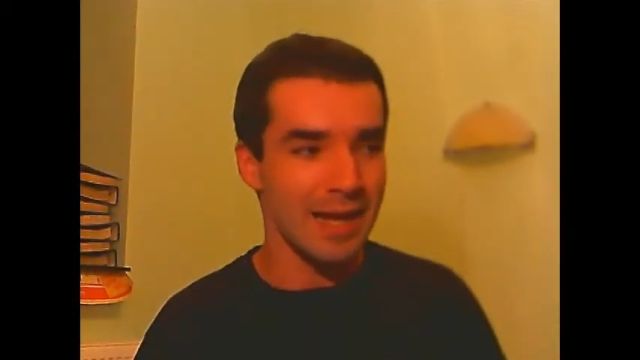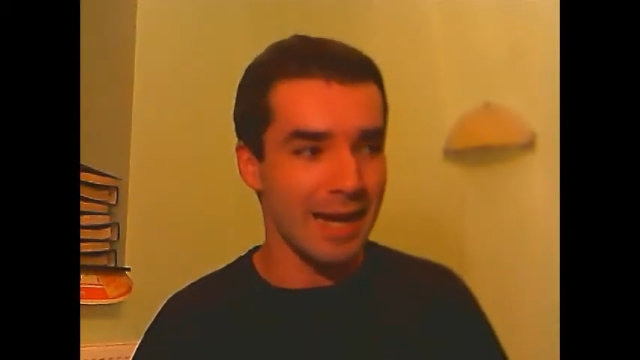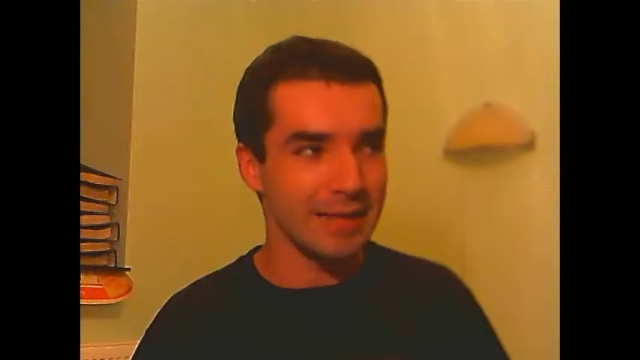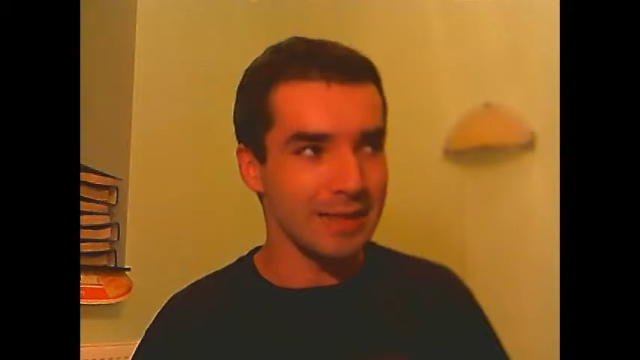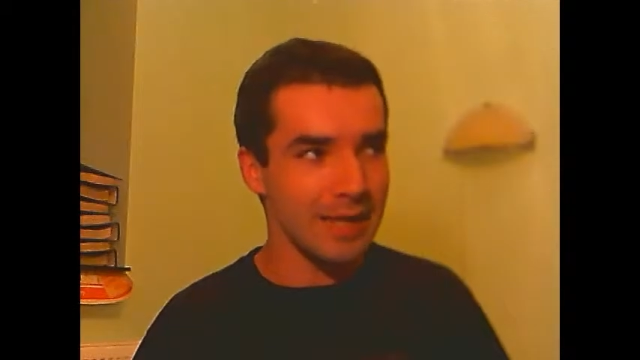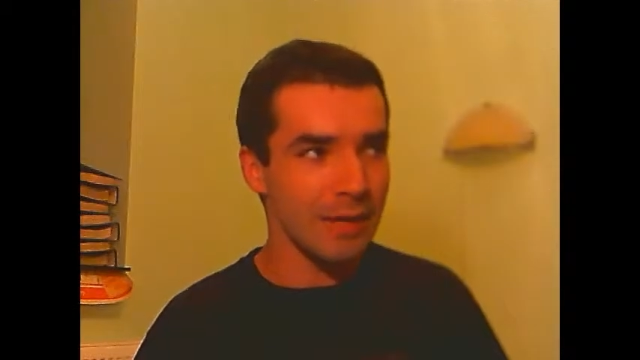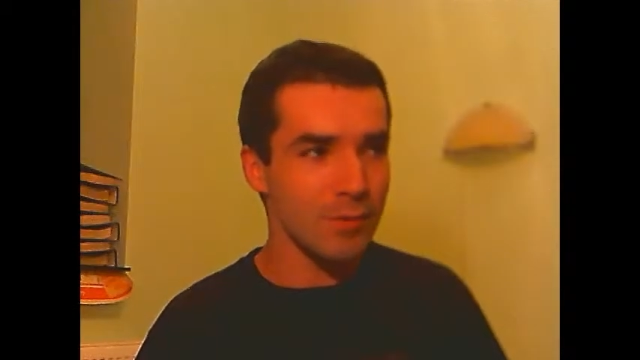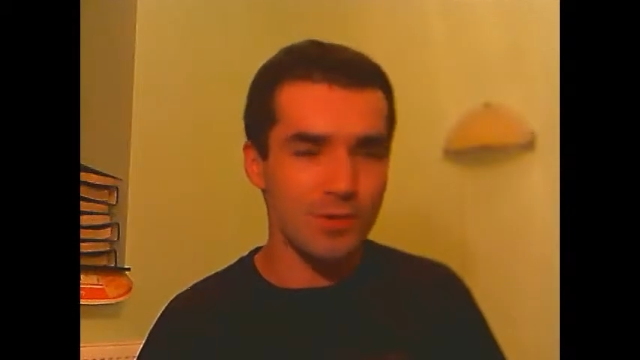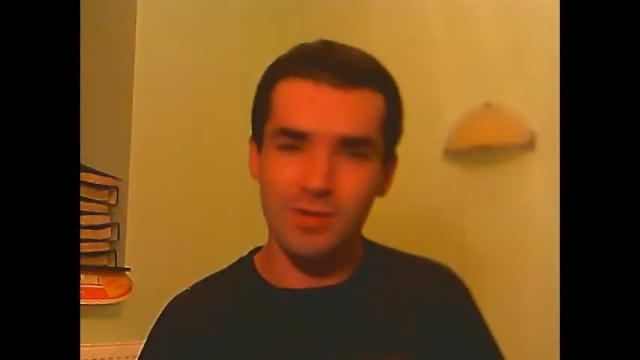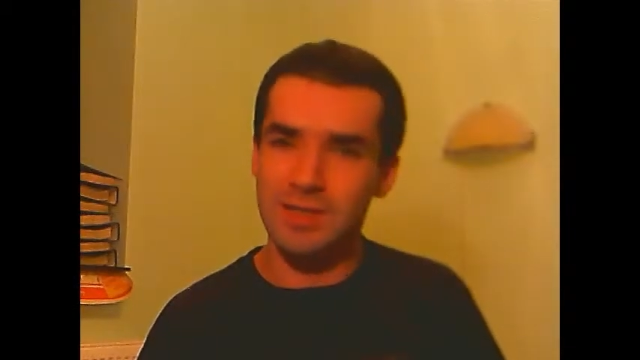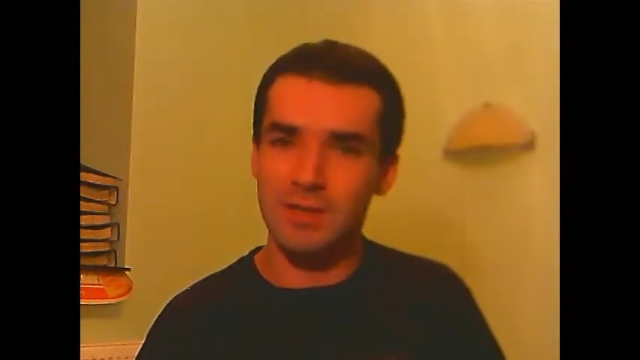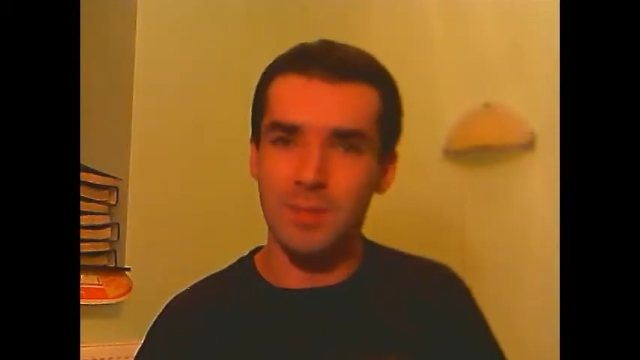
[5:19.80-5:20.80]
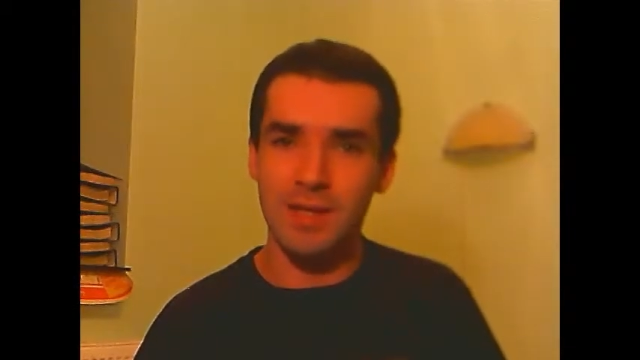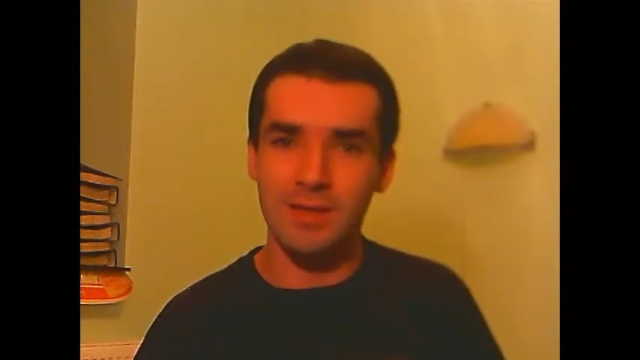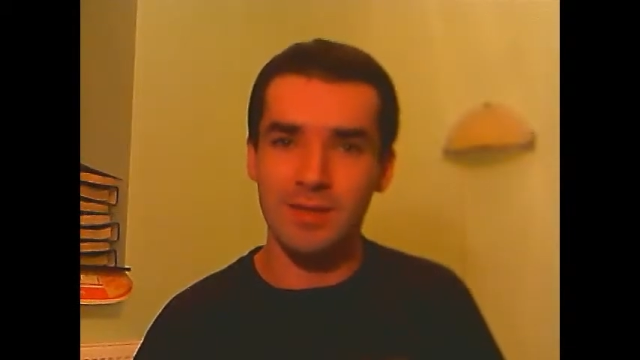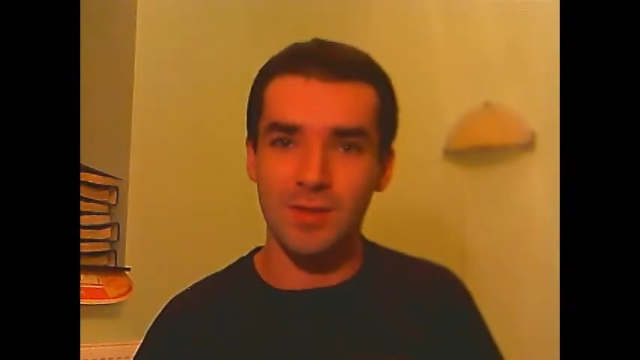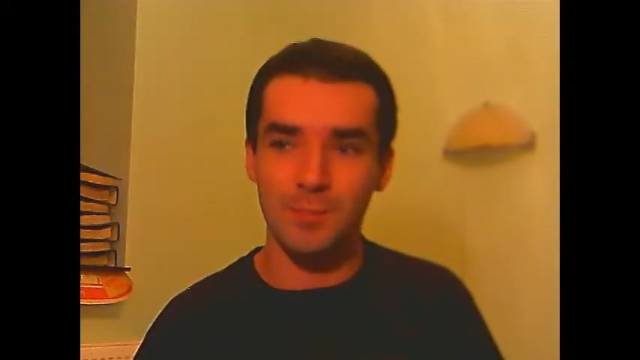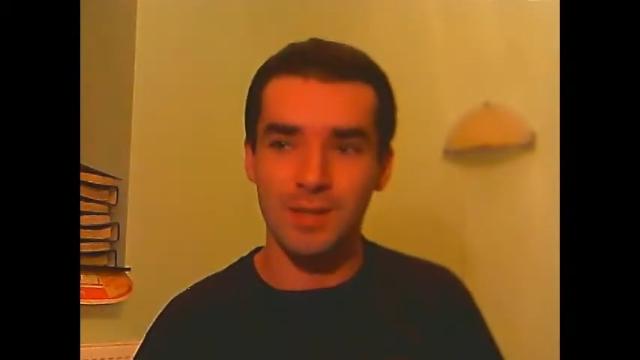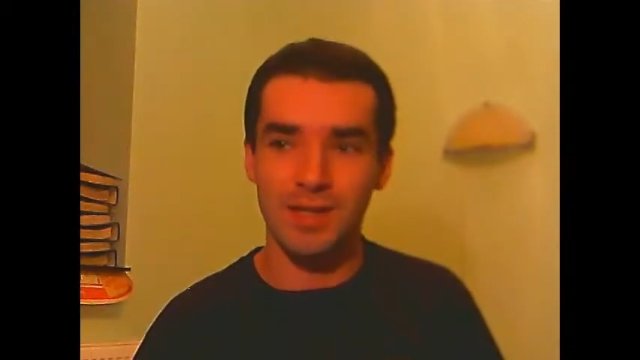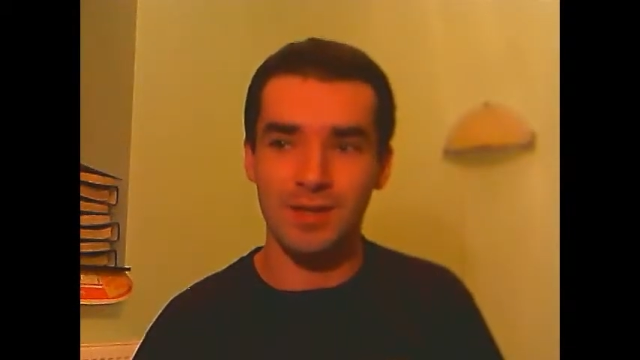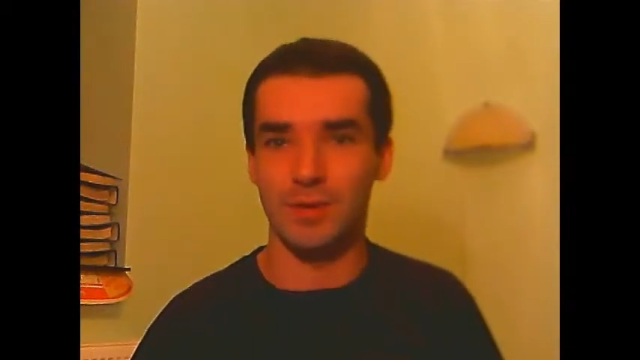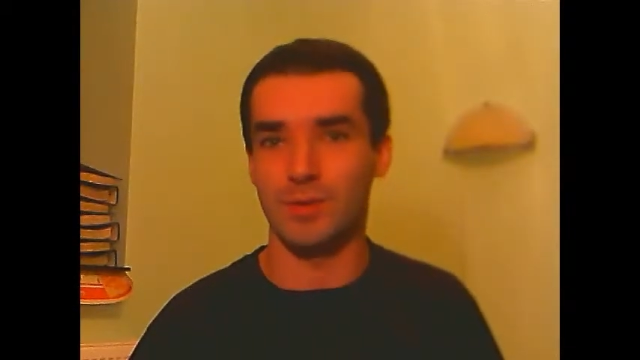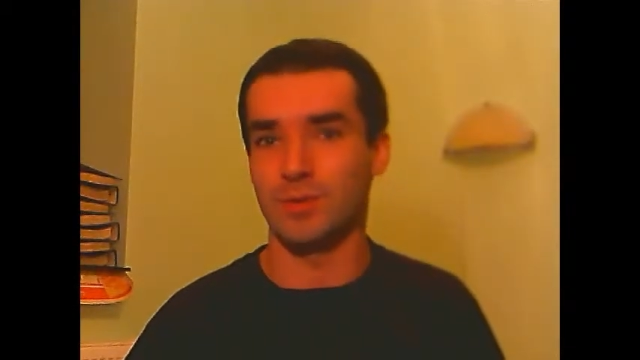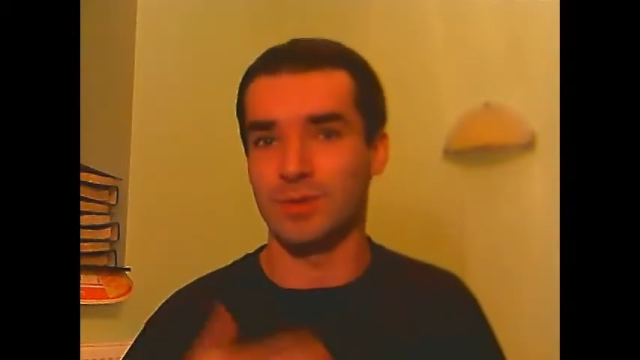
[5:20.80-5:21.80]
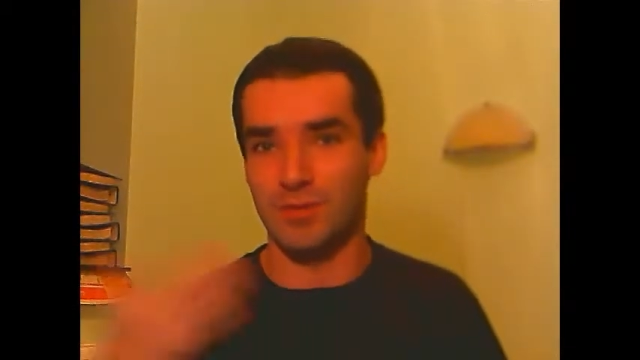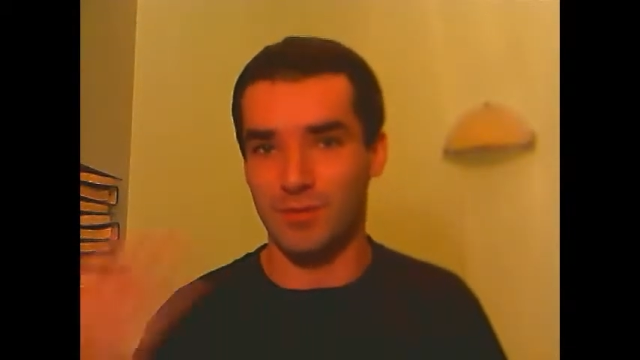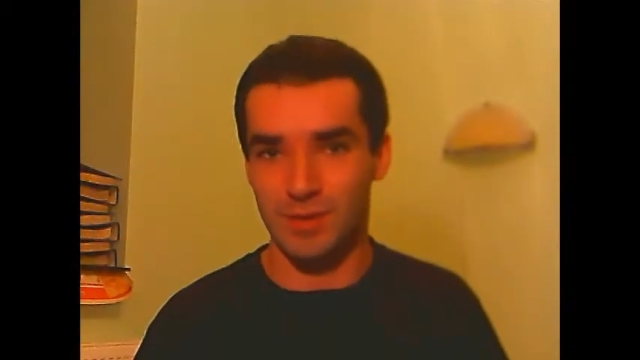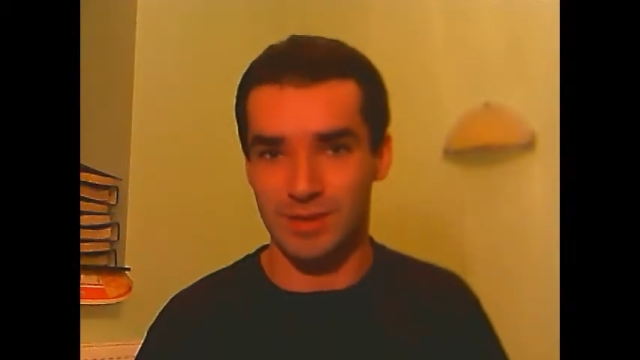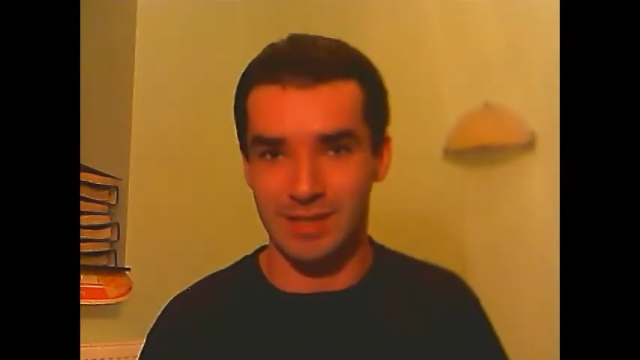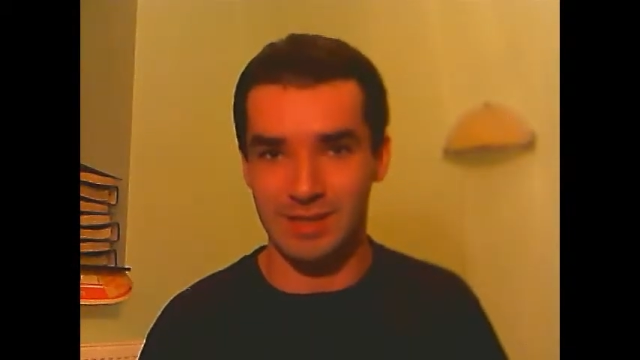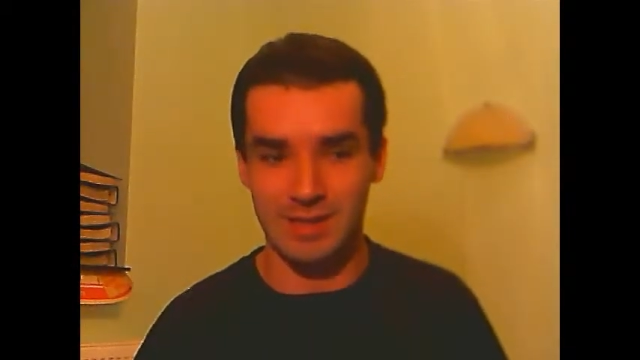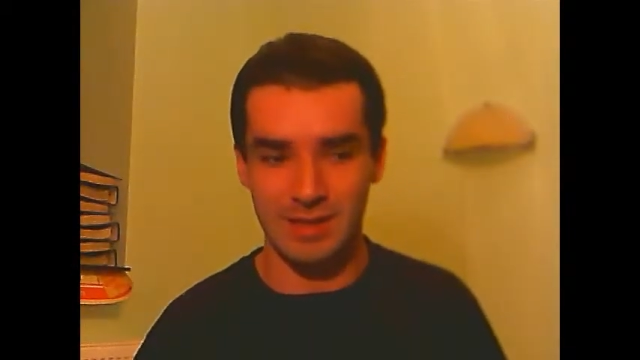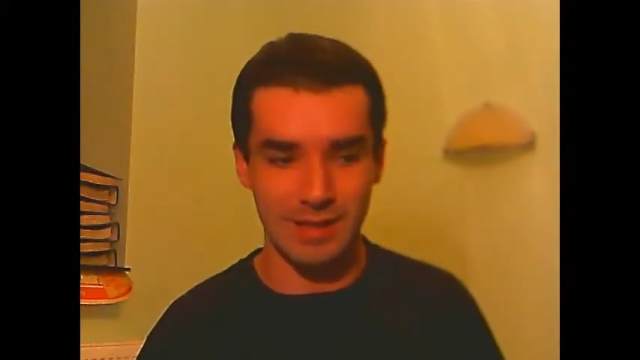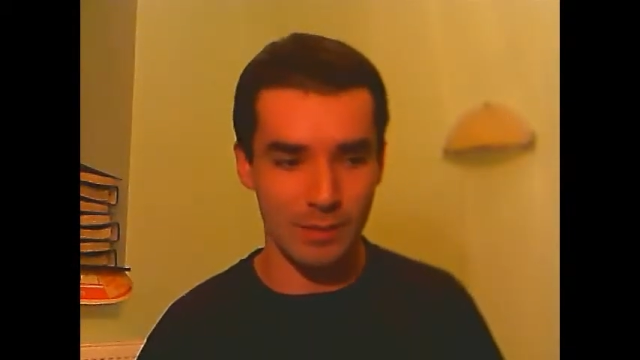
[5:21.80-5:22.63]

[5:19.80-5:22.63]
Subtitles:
I think I was just expecting something a little different, I think.